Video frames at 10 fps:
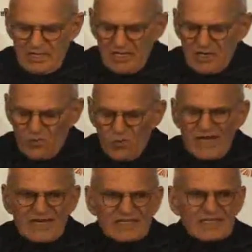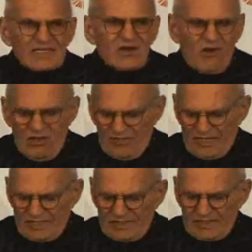We did all
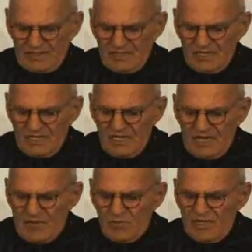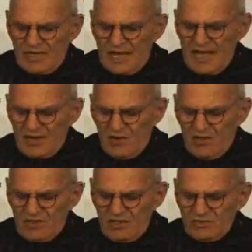this, and we got all
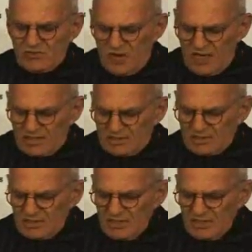those drugs.